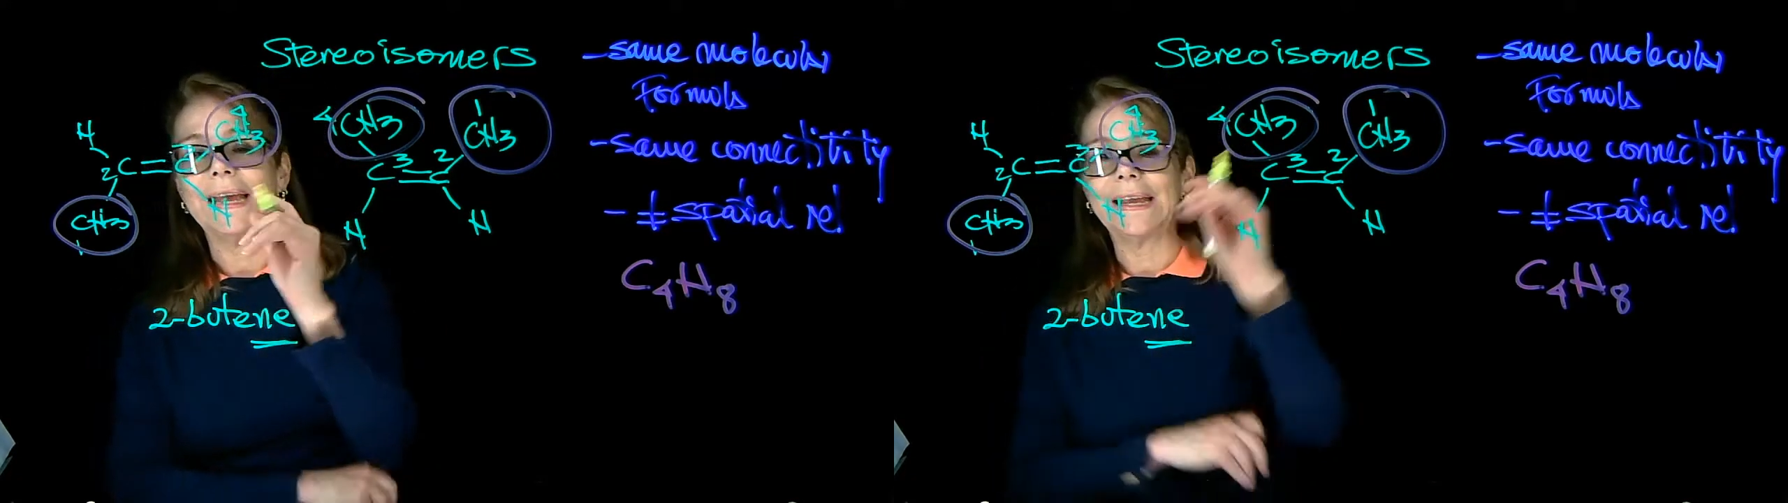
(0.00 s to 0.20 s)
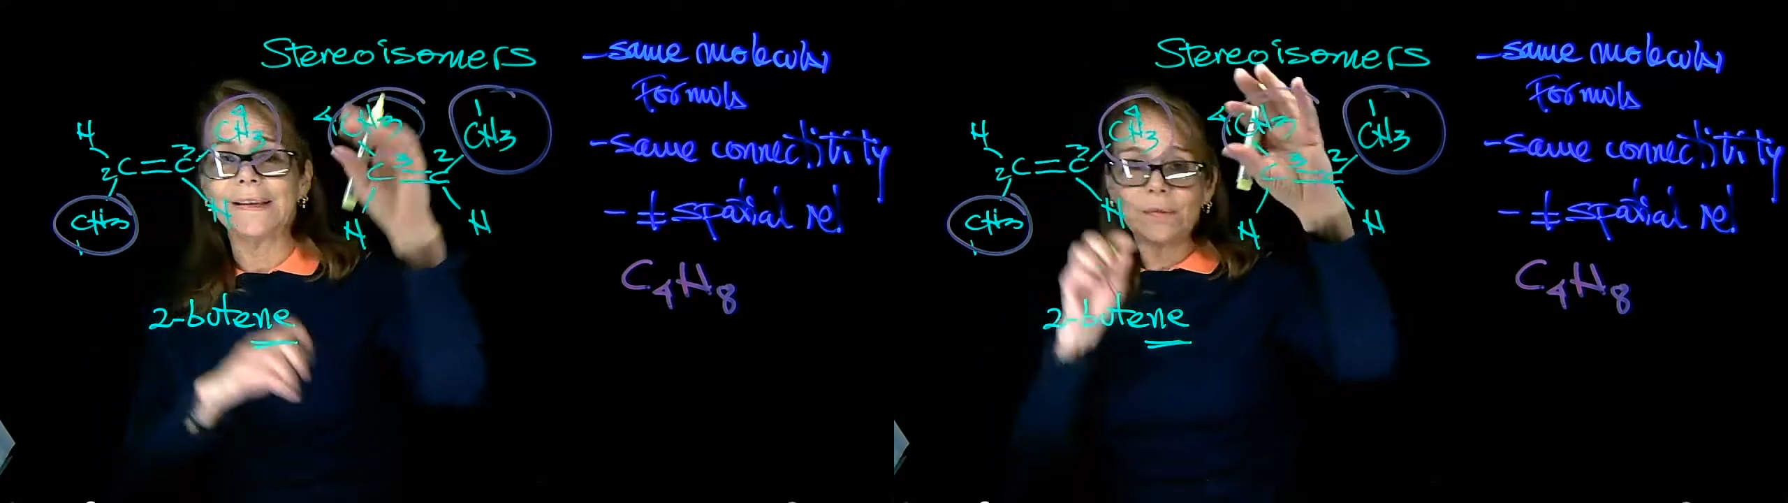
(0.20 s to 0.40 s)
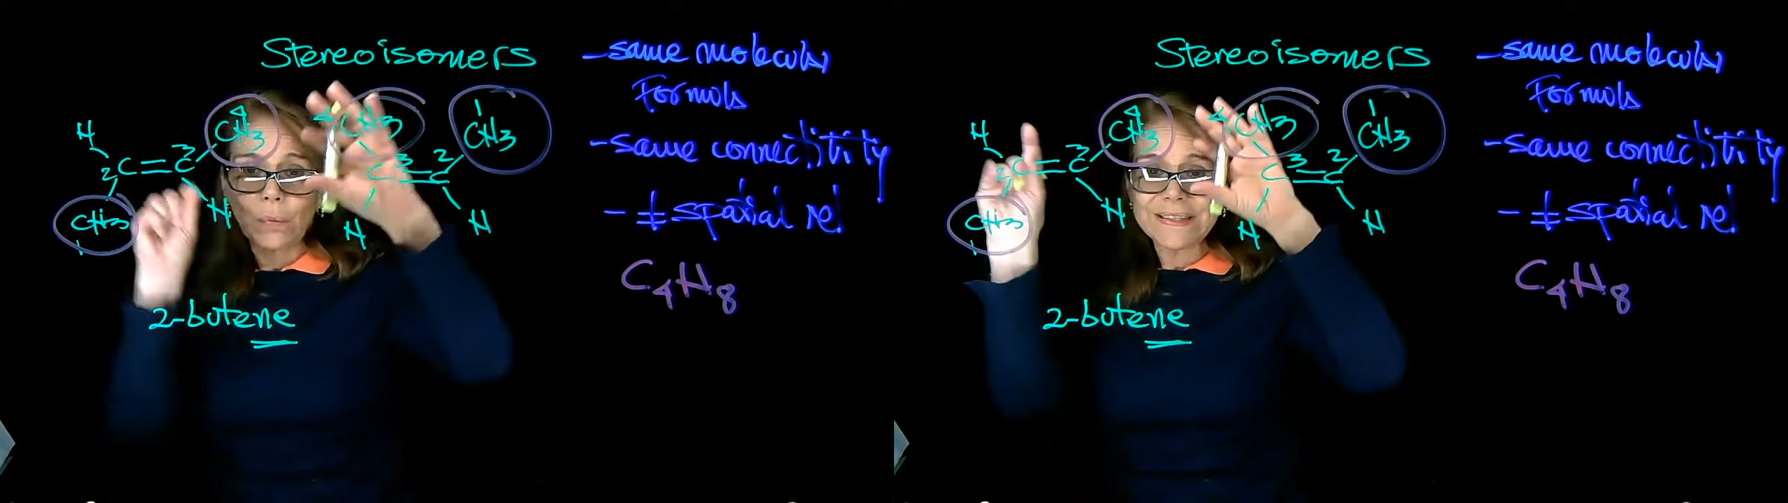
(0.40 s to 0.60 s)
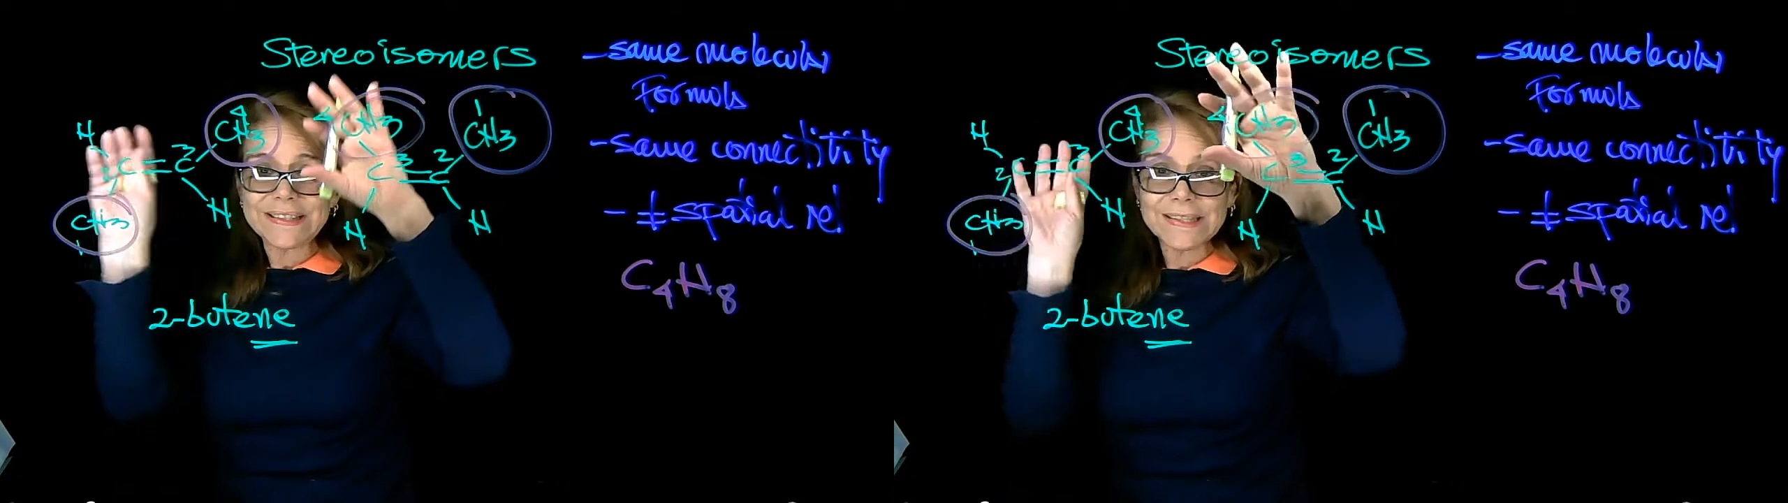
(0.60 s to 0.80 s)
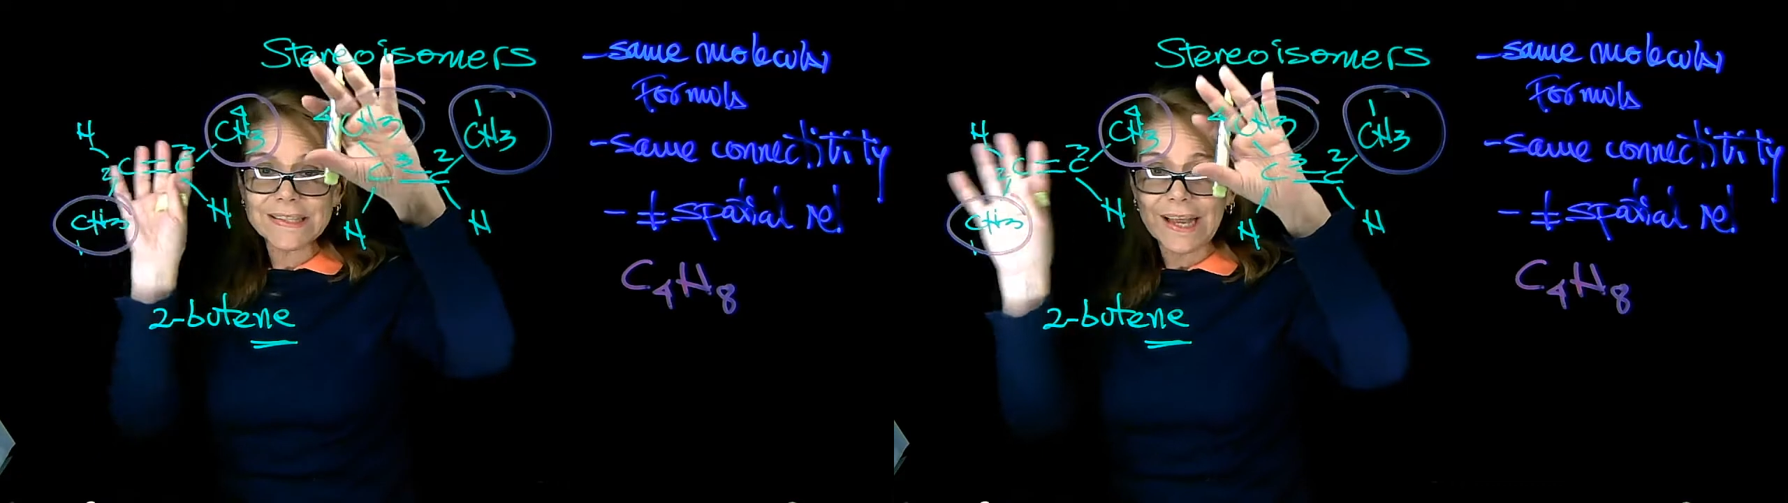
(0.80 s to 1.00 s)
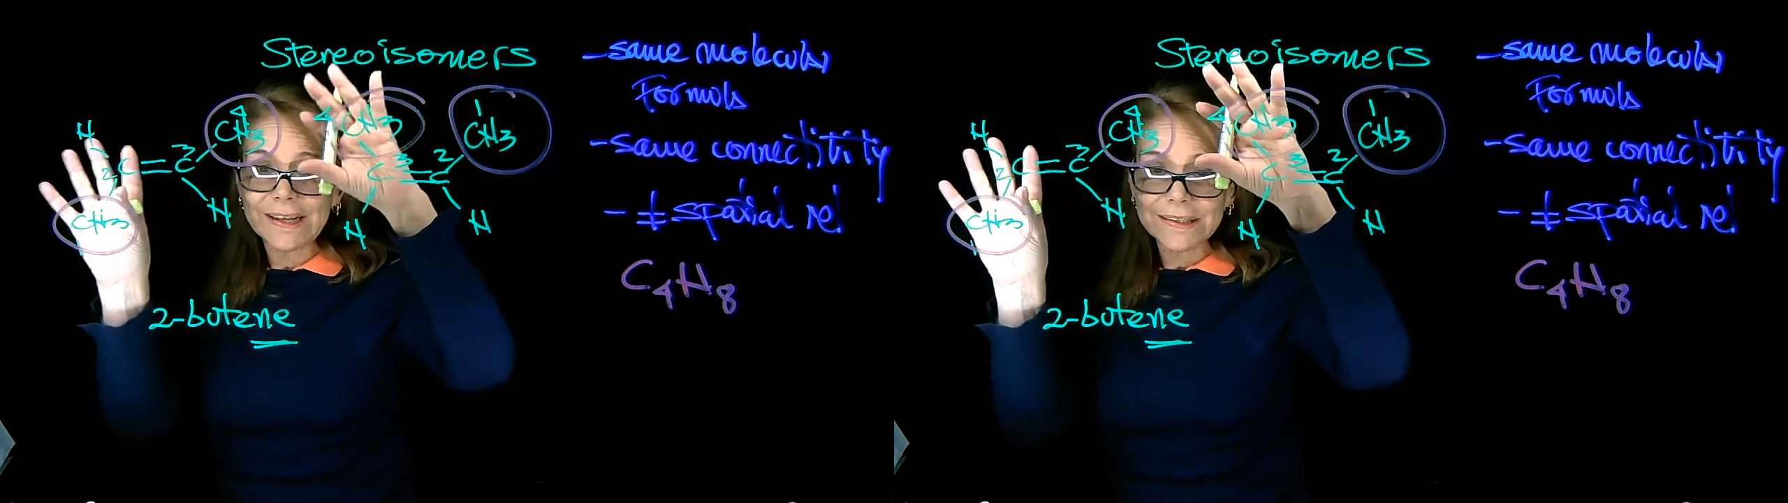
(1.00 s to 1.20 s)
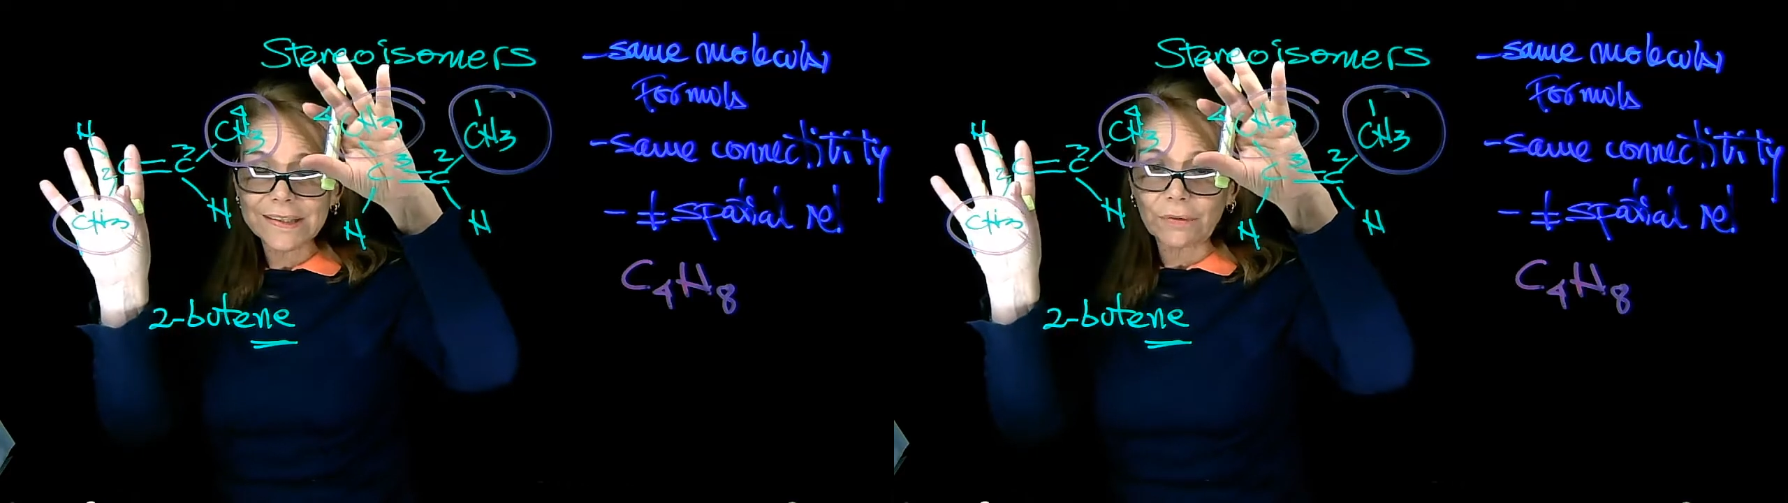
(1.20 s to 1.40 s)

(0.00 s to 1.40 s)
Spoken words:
is what says the